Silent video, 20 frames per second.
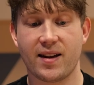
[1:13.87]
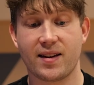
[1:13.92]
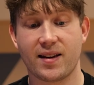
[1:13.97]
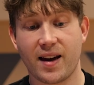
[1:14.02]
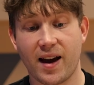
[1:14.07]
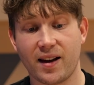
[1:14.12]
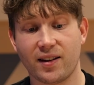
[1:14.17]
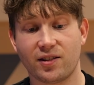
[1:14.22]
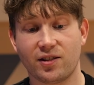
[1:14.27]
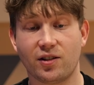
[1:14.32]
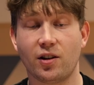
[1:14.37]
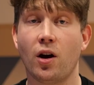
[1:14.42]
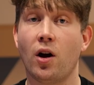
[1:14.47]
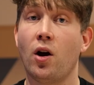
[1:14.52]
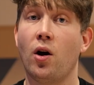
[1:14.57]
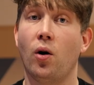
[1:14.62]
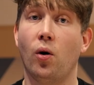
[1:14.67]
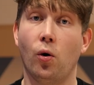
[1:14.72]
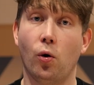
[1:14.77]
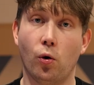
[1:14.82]
guest
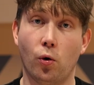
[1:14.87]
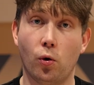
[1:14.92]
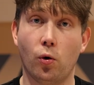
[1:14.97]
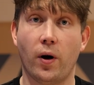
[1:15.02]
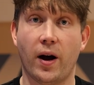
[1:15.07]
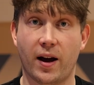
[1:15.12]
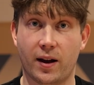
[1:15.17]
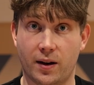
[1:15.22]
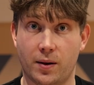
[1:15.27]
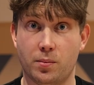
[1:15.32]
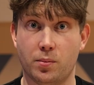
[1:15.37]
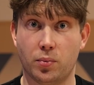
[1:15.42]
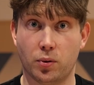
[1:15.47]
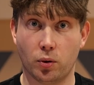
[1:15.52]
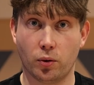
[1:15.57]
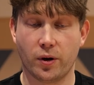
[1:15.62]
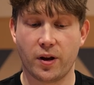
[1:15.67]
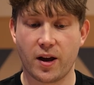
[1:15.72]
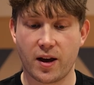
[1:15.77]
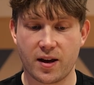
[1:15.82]
or an
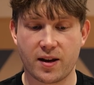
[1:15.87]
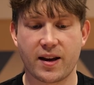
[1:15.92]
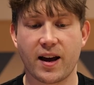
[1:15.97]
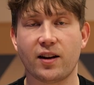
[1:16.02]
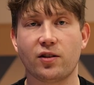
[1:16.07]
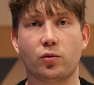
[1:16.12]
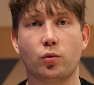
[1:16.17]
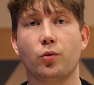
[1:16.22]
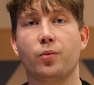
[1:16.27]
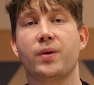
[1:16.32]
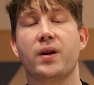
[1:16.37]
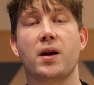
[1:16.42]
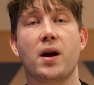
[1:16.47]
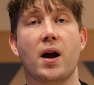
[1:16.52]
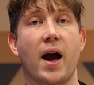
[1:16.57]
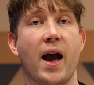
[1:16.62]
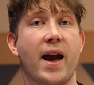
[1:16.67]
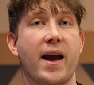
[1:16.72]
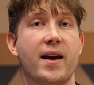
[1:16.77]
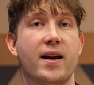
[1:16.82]
employee? Guest will be
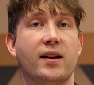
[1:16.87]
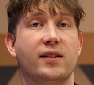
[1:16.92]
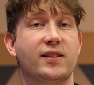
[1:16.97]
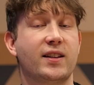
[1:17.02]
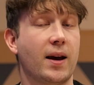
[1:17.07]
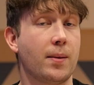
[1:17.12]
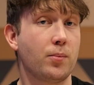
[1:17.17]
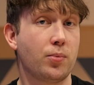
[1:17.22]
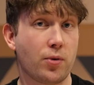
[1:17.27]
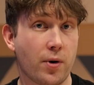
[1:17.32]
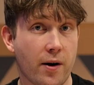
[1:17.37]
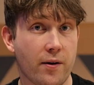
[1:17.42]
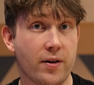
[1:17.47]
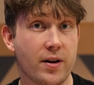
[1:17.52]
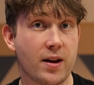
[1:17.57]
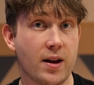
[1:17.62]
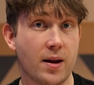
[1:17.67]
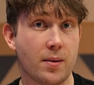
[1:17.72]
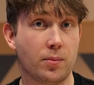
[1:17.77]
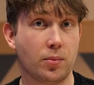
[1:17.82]
a
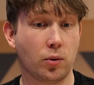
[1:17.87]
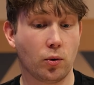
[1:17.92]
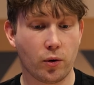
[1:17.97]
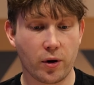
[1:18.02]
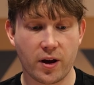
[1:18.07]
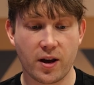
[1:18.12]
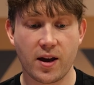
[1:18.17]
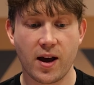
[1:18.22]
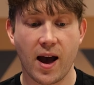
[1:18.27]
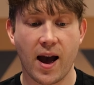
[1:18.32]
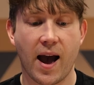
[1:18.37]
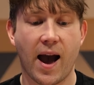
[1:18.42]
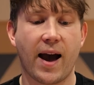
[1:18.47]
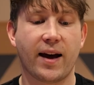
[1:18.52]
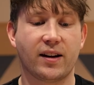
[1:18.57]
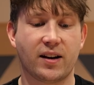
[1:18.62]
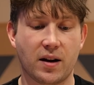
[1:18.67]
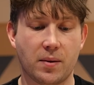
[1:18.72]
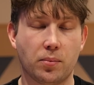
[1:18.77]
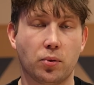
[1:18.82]
temporary employee
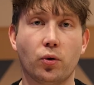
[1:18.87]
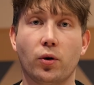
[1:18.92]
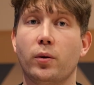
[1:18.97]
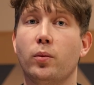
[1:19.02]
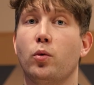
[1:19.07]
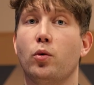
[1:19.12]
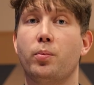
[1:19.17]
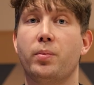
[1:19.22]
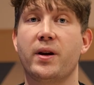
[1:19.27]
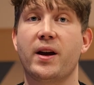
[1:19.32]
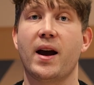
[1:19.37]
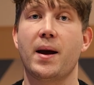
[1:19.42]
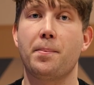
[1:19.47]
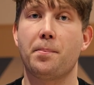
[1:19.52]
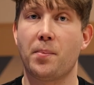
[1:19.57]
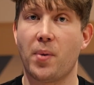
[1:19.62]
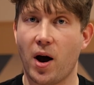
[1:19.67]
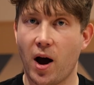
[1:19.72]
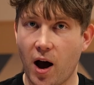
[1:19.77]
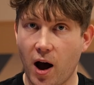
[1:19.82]
and an employee will be a
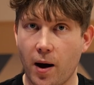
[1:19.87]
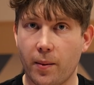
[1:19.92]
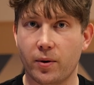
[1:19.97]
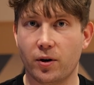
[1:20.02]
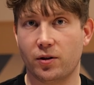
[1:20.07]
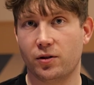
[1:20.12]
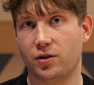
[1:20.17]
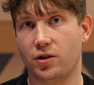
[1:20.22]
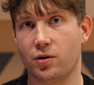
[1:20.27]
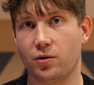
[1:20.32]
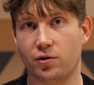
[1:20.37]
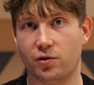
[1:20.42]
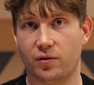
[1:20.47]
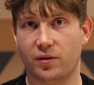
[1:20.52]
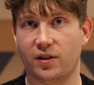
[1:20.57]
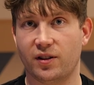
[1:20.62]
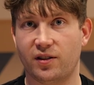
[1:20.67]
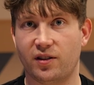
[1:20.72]
permanent user in the